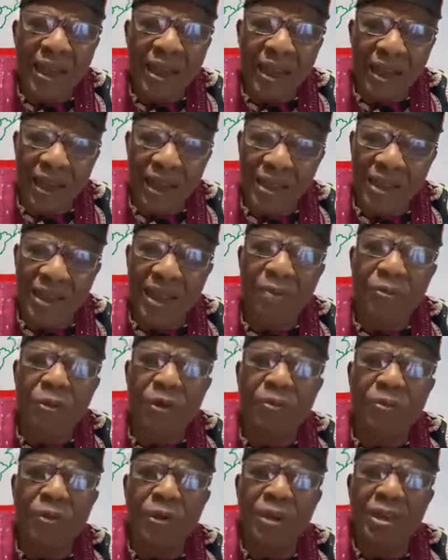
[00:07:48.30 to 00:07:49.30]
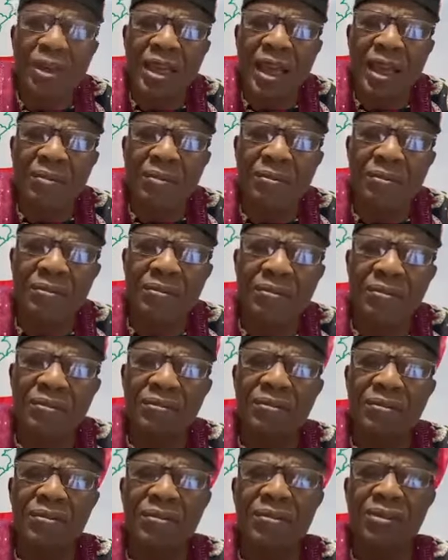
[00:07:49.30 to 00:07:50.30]
at the appropriate time.
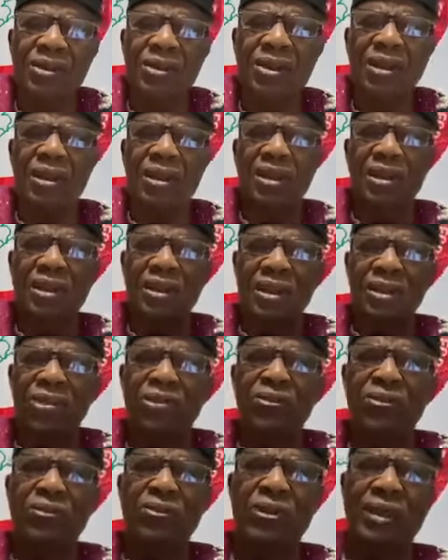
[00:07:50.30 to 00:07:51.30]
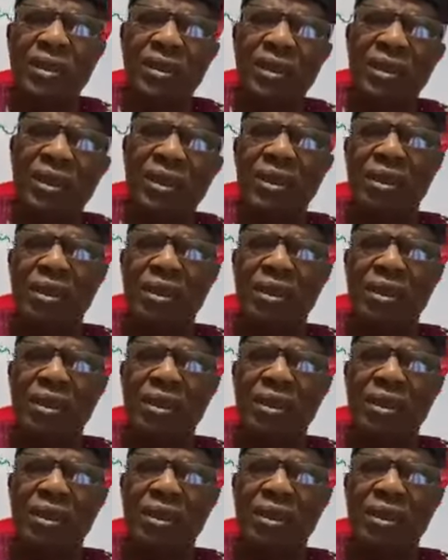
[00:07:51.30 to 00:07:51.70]
They should wait.